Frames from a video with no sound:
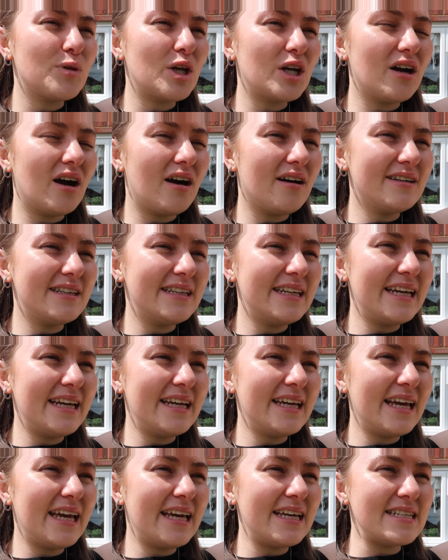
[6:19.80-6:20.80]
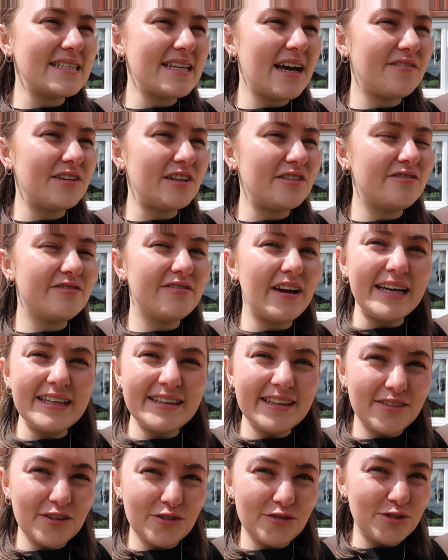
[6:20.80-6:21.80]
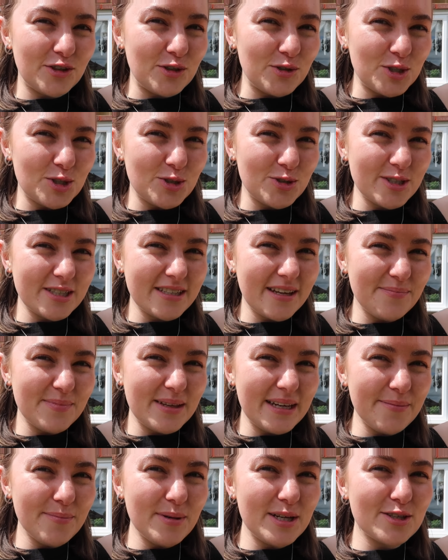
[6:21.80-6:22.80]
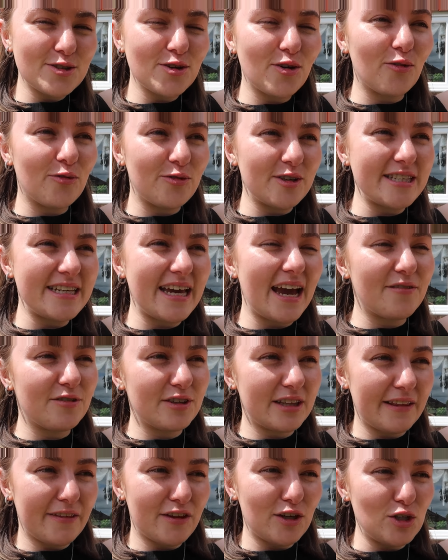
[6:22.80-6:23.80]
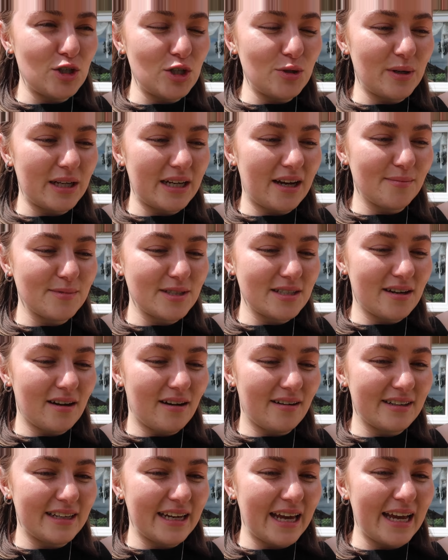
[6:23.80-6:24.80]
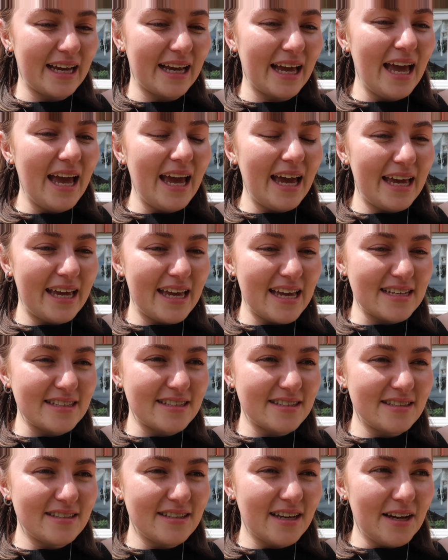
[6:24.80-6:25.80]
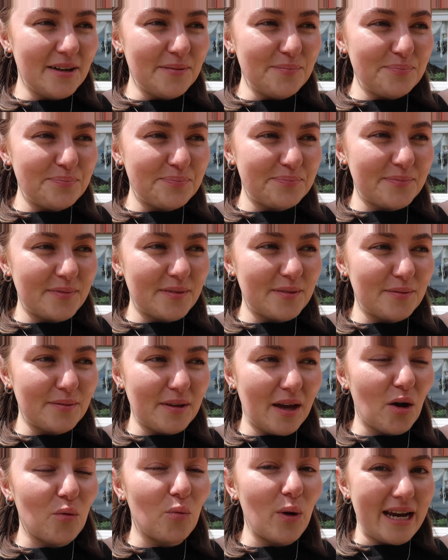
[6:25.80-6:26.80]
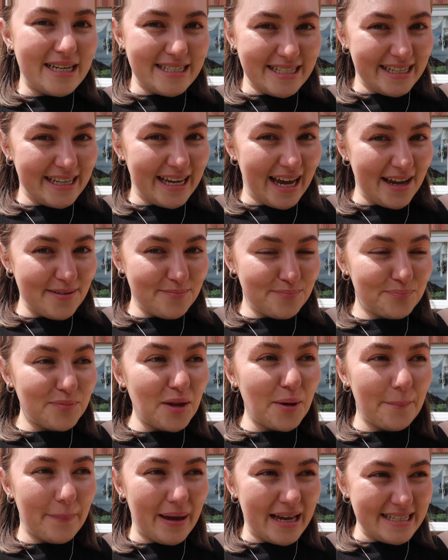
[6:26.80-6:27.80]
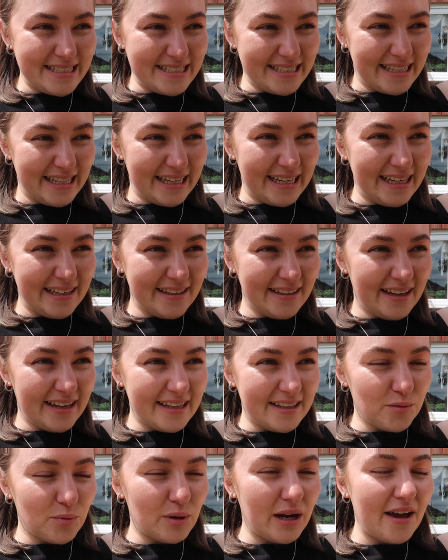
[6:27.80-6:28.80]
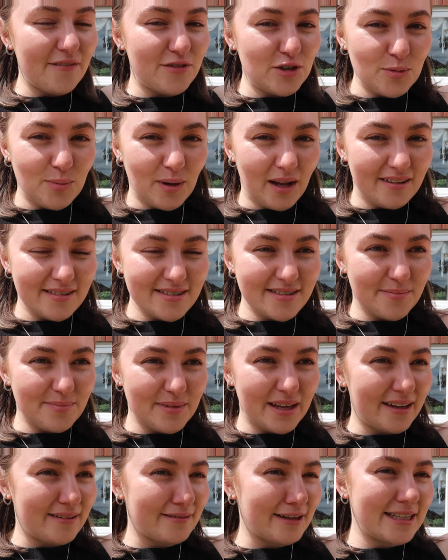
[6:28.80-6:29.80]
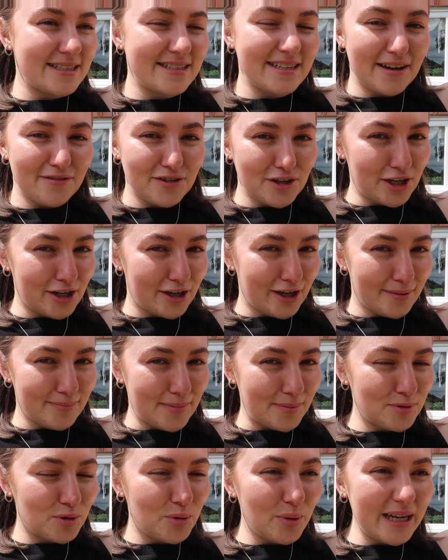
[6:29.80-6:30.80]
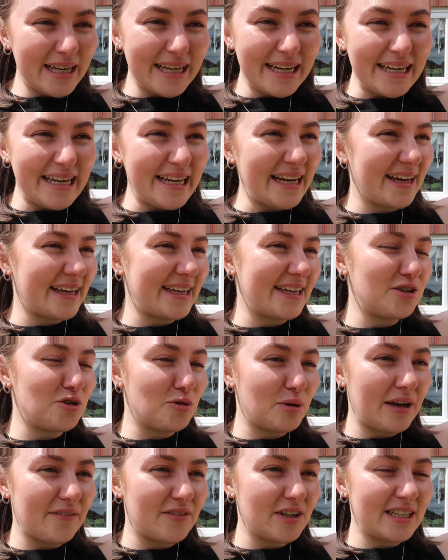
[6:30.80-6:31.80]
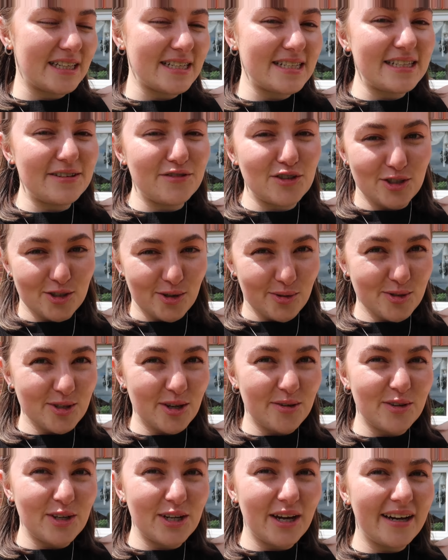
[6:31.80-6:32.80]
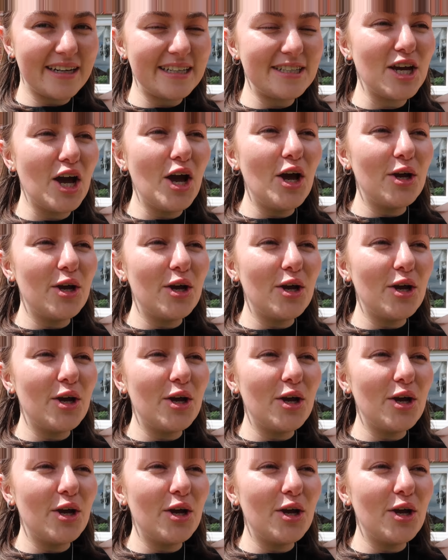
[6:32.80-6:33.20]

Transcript: gardening is having faith in the future or something, because obviously everything that you do when it comes to gardening is a waiting game, basically. Like, whenever you plant something, it's never going to come up quickly. Like, you're never going to see results overnight.